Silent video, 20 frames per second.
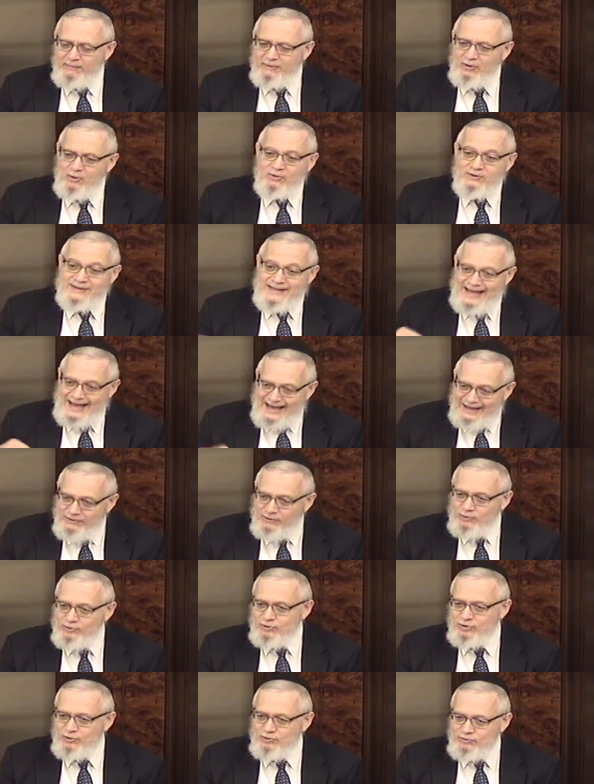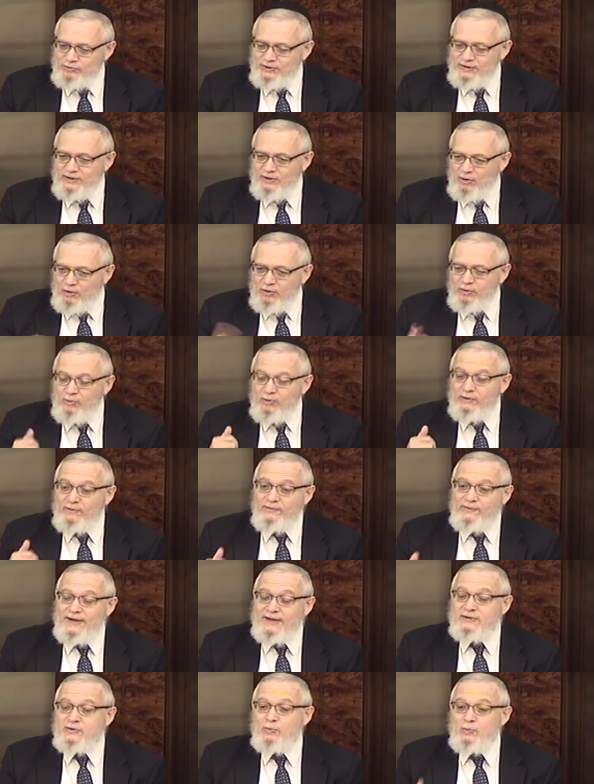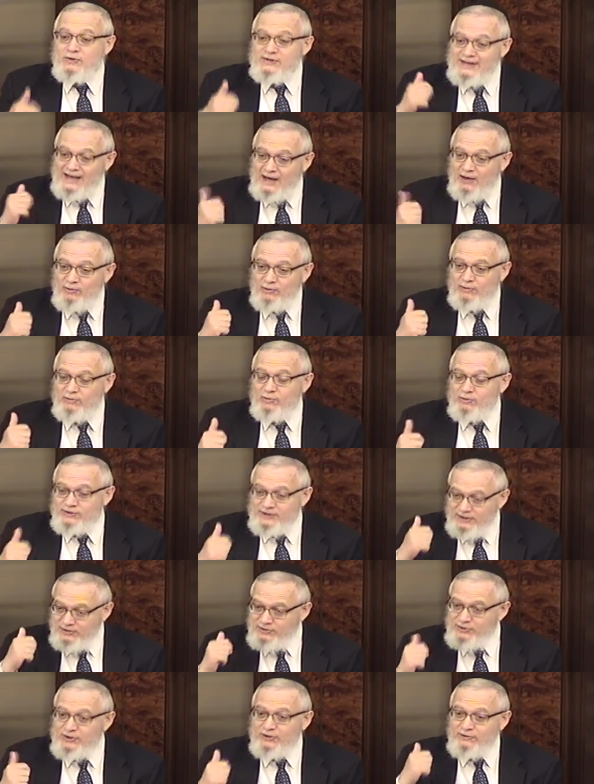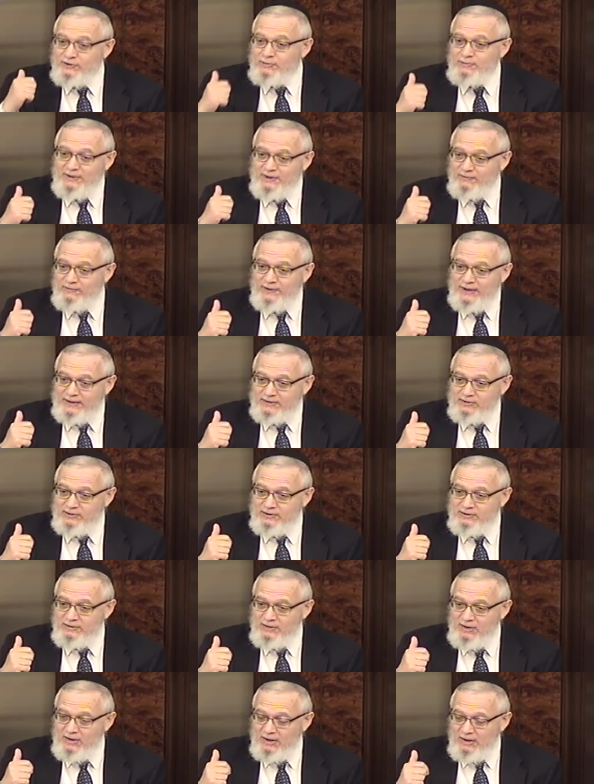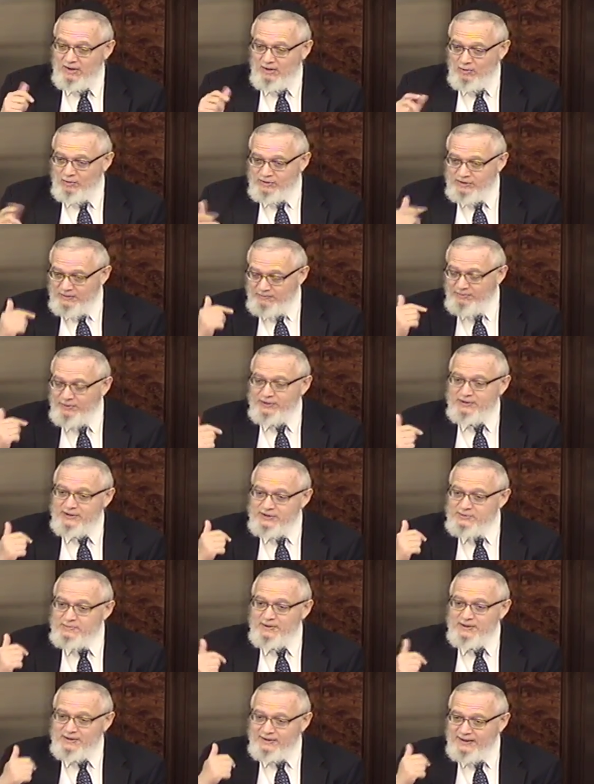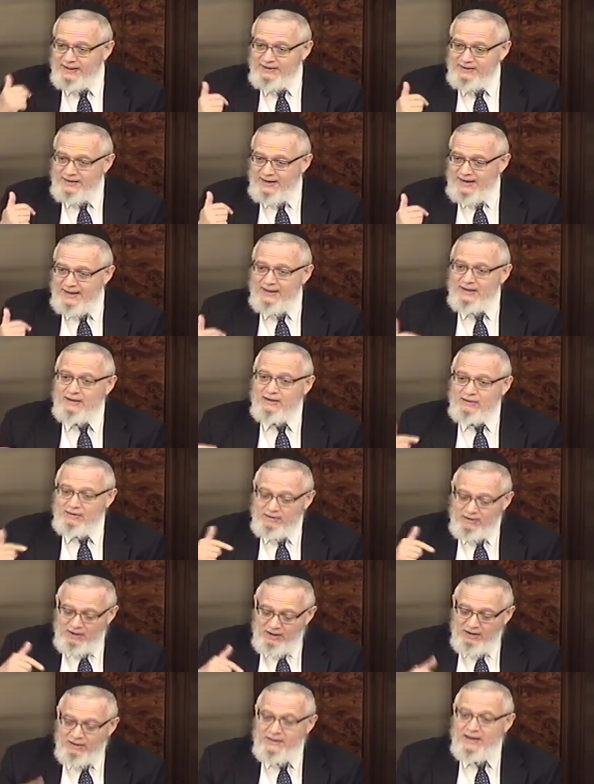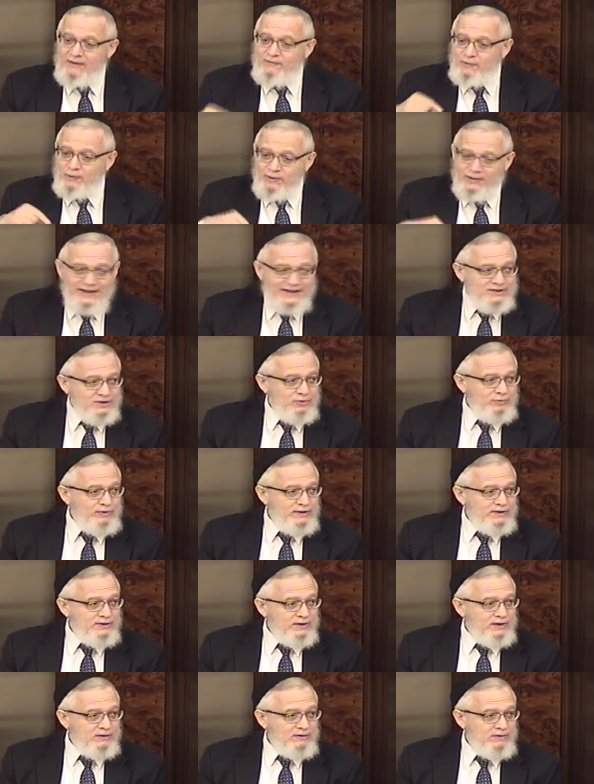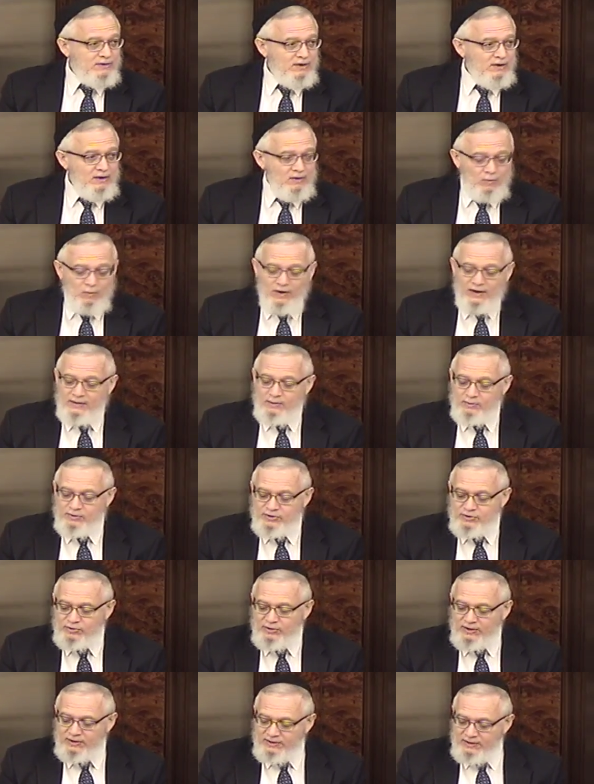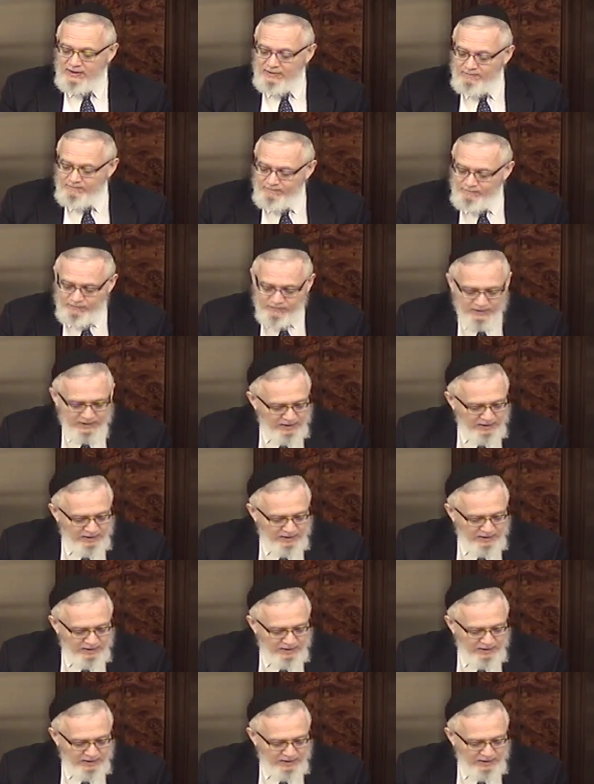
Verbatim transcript: But because they had no children, the only one affected was Aaron, because he deserved to be affected, because he participated in Chet Egel, therefore that's the reason why they were struck down.